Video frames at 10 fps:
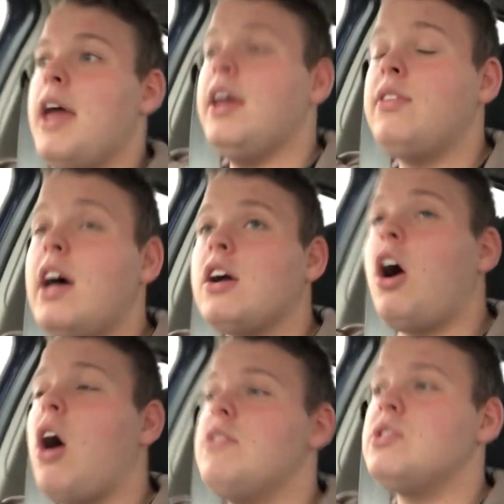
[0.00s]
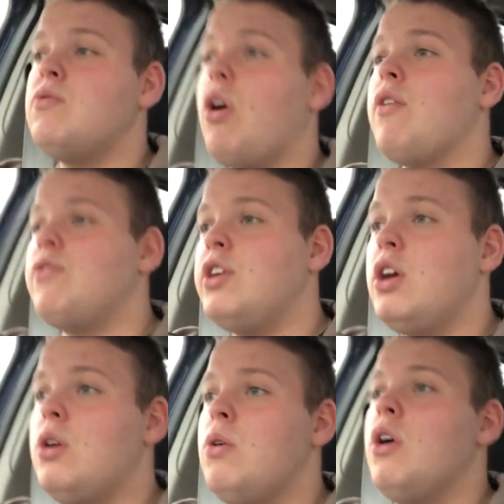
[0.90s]
If that car isn't right for
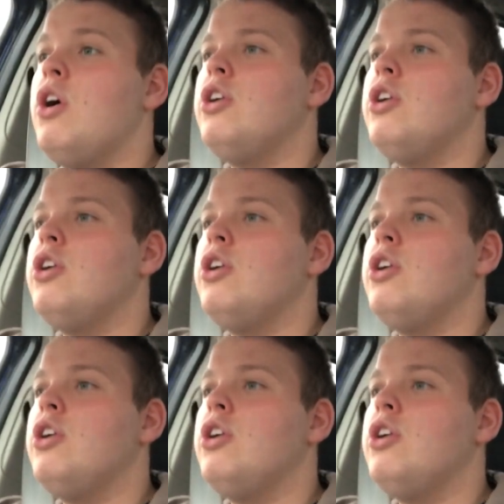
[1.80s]
you,